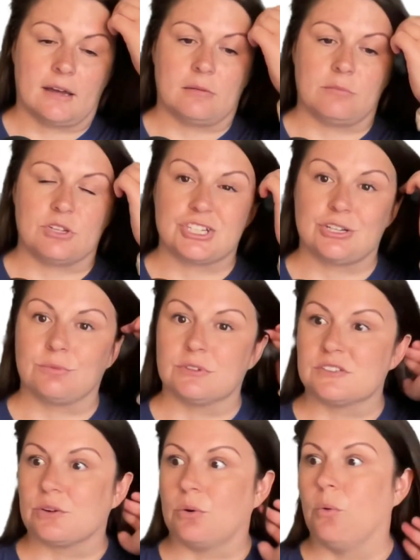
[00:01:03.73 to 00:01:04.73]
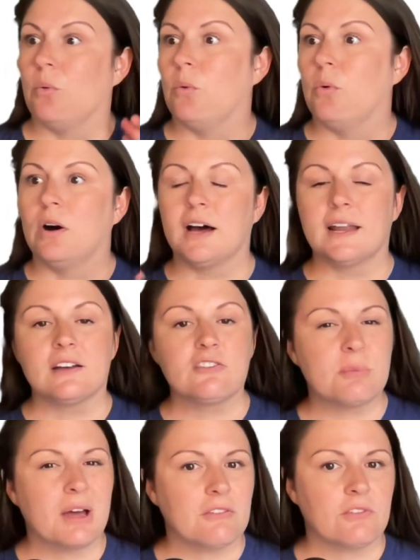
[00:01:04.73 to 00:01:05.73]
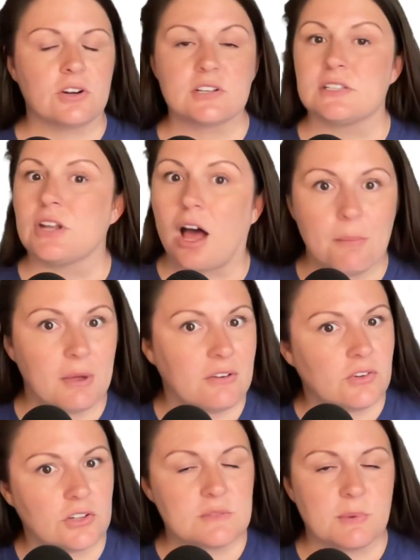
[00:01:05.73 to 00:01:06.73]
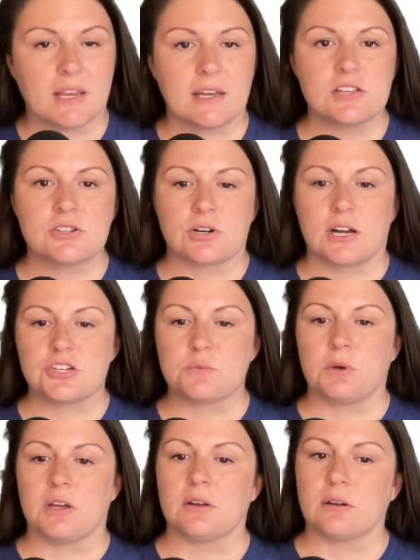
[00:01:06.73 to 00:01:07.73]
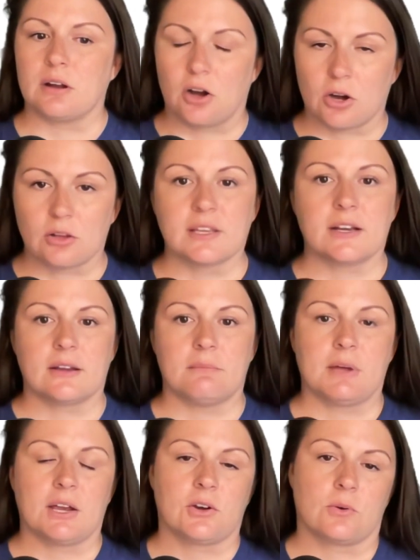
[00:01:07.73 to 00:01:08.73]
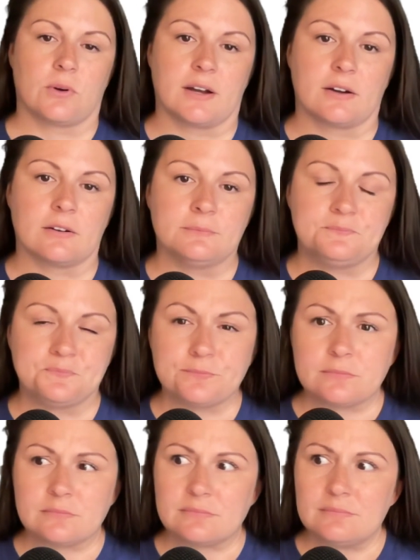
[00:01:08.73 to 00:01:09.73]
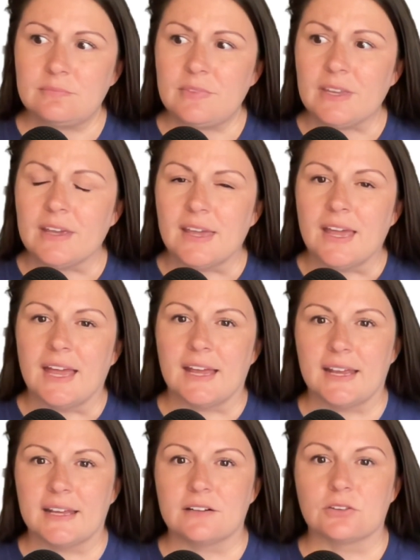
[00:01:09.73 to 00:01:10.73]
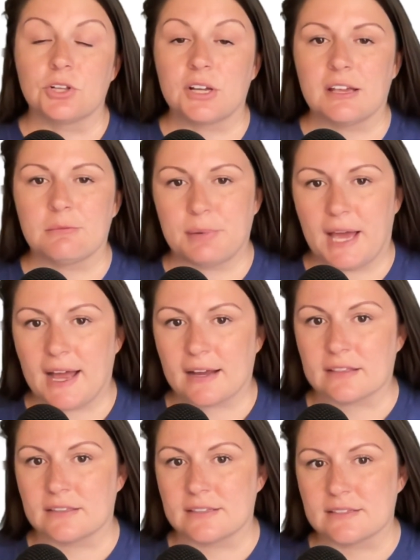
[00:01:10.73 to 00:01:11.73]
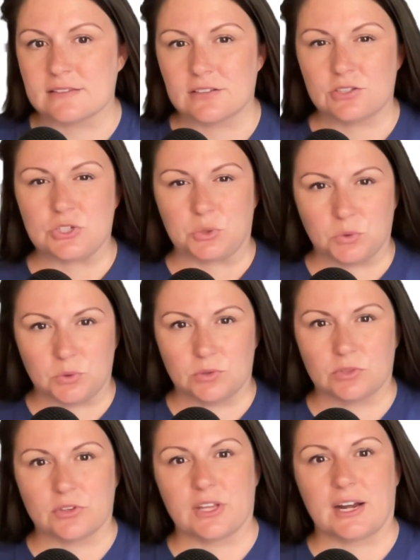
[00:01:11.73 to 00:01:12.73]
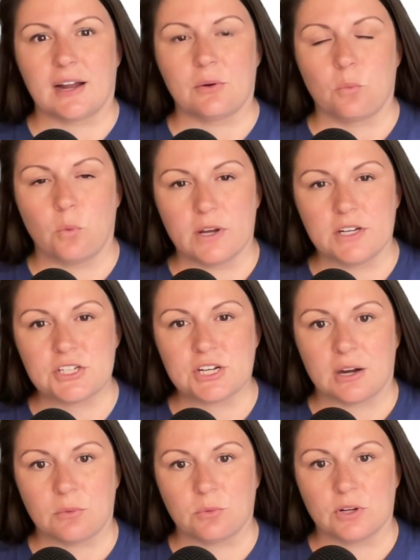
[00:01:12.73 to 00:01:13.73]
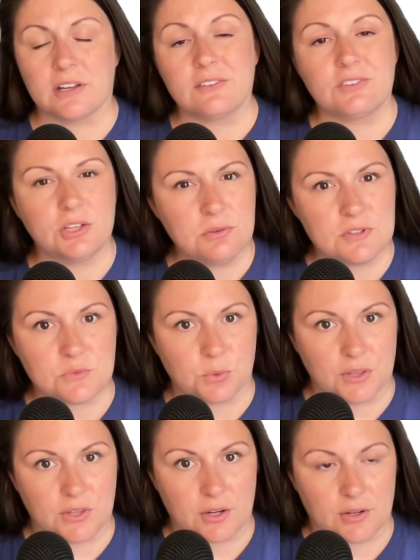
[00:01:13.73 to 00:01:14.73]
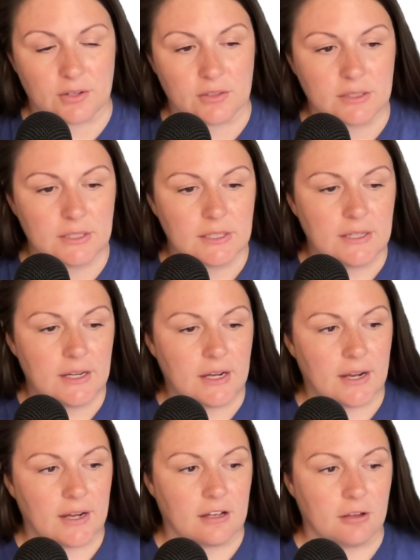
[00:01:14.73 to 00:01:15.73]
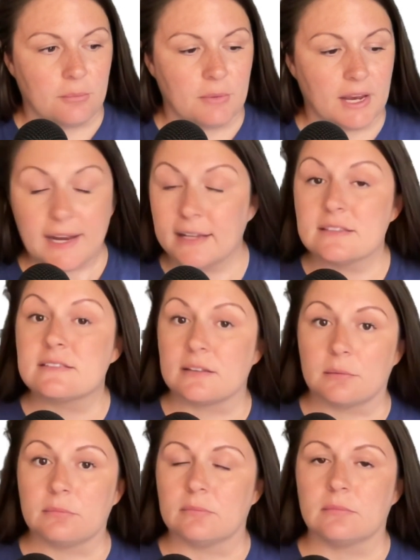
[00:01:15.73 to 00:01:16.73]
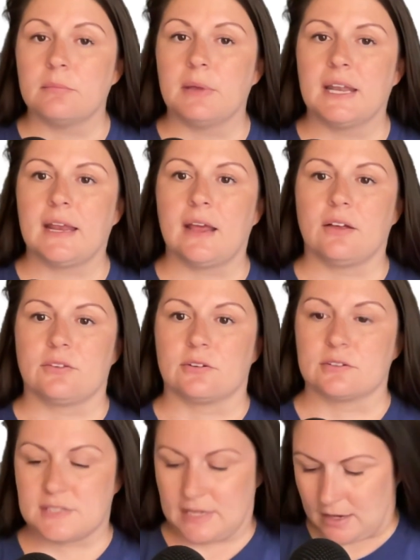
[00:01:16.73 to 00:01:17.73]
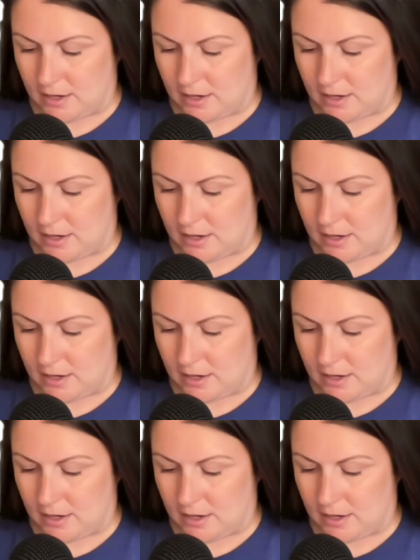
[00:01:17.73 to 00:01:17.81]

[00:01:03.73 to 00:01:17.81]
She was one of my first, not my first by any stretch, but earlier in my career. And looking back, this is a tool that I wish I would have used with her, and many others.